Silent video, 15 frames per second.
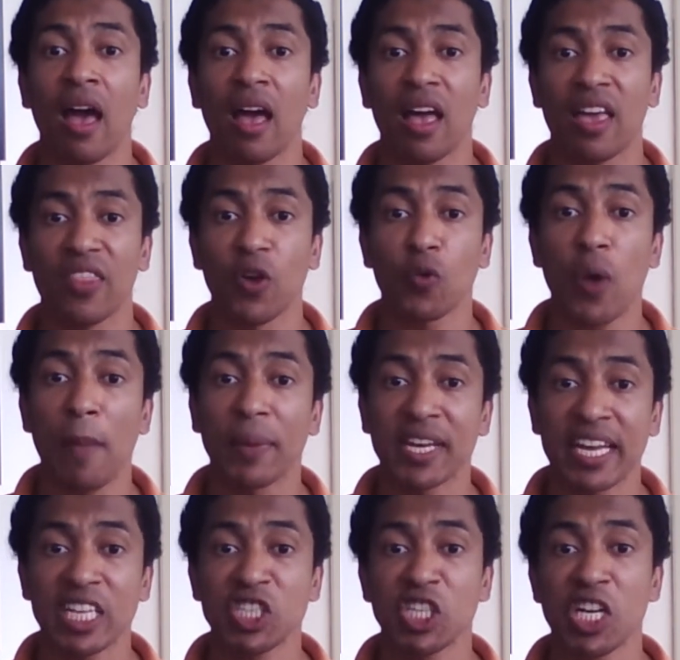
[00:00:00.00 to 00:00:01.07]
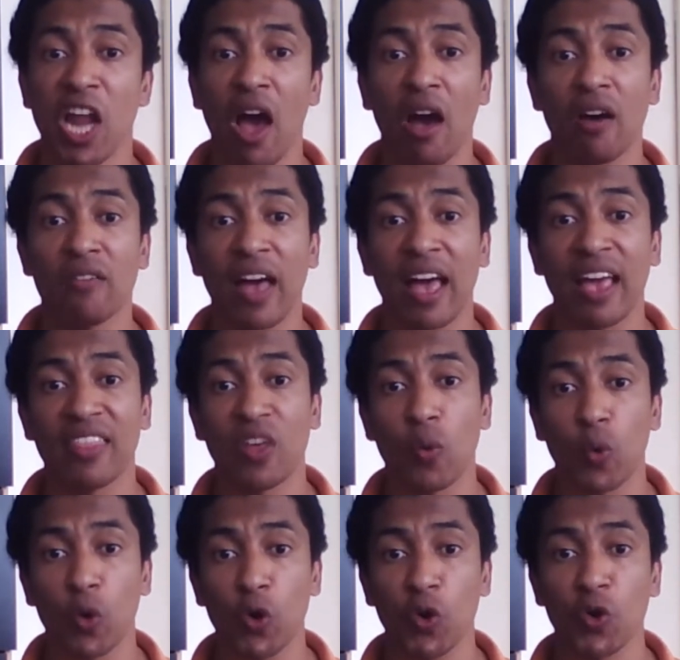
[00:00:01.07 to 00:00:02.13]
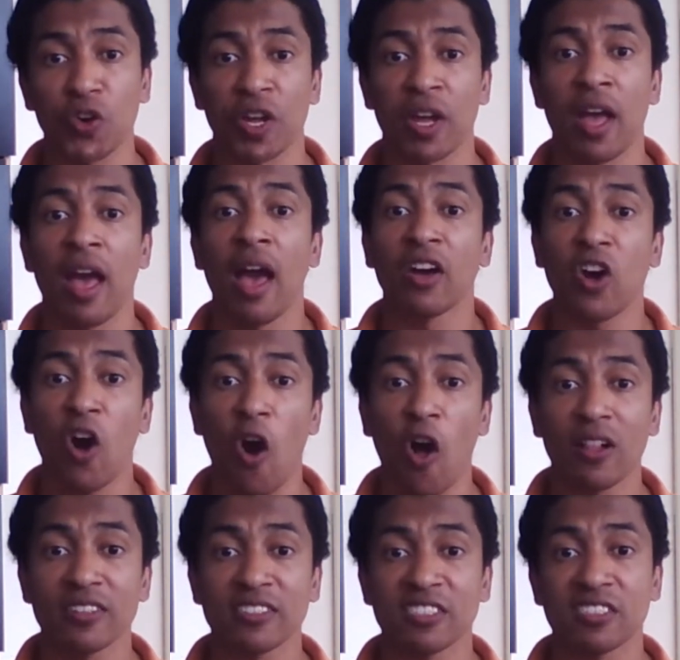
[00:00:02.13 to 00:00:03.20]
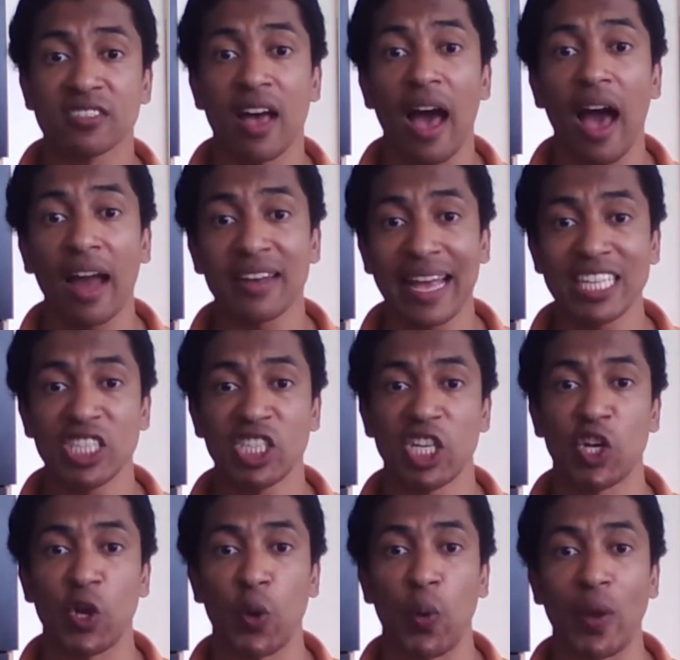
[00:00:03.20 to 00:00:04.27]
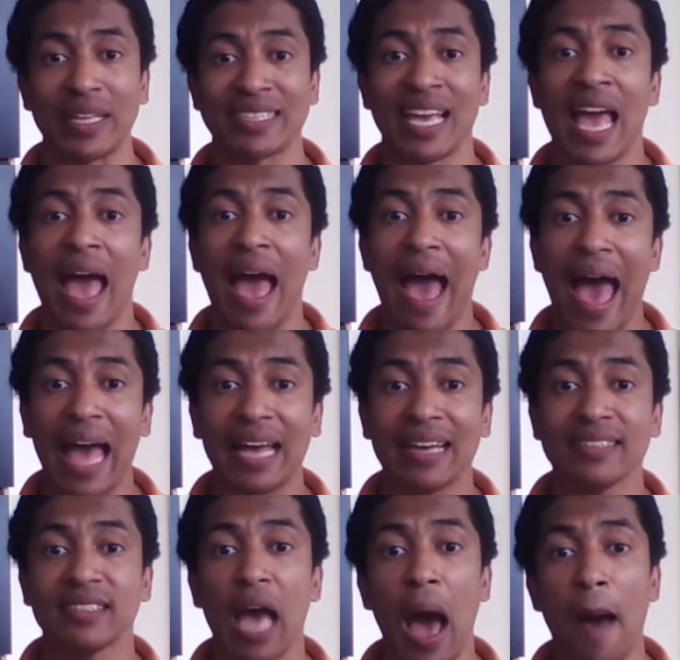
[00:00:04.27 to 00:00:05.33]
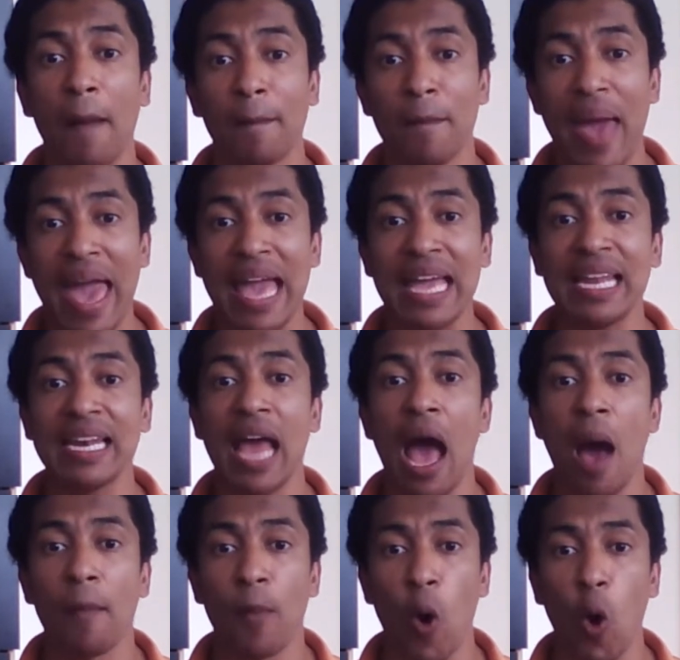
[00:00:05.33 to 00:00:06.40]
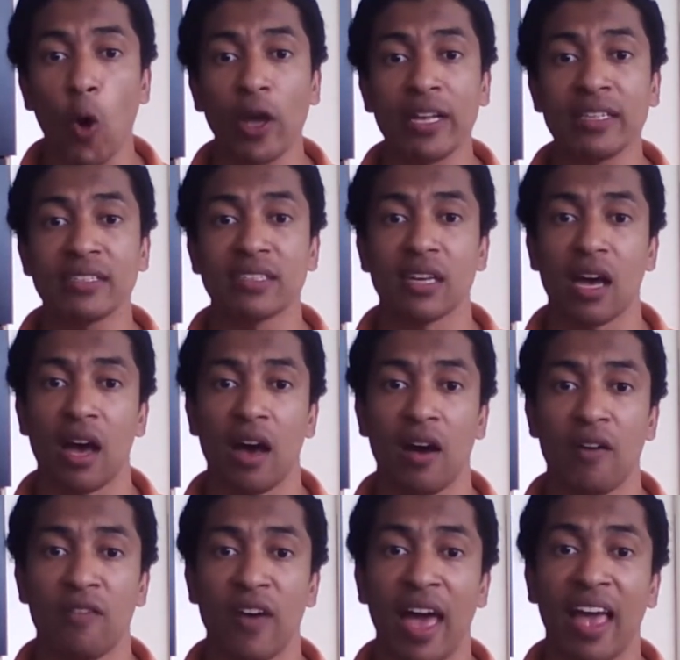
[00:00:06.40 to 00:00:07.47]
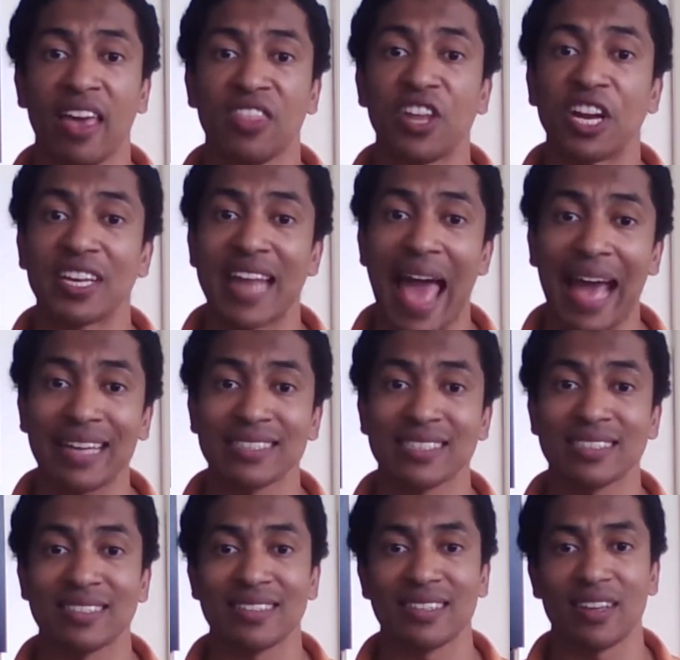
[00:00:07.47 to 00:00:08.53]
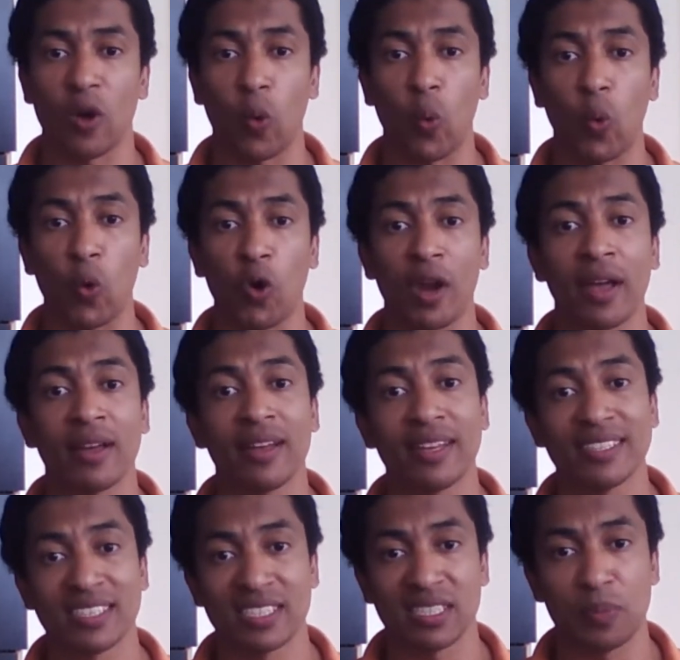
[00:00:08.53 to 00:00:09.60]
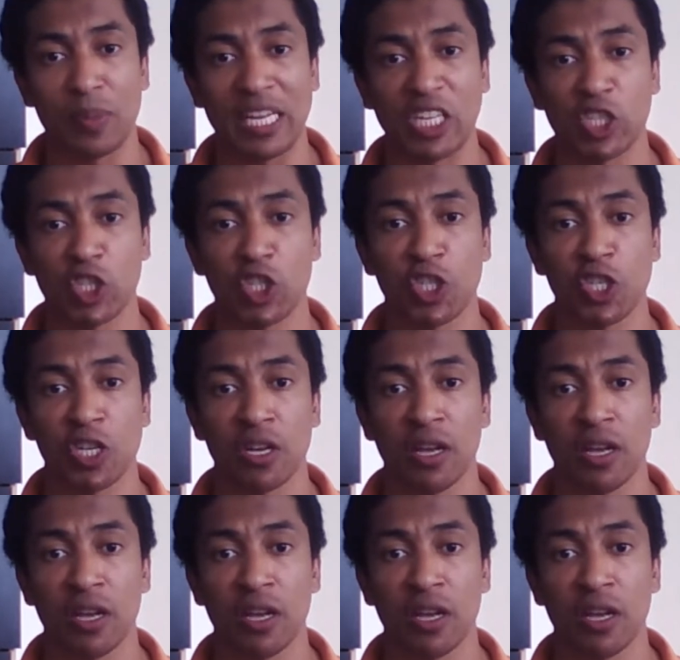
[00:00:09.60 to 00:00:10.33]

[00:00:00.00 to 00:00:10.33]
The repetition of the word calls attention to it as a main point of the text or speech.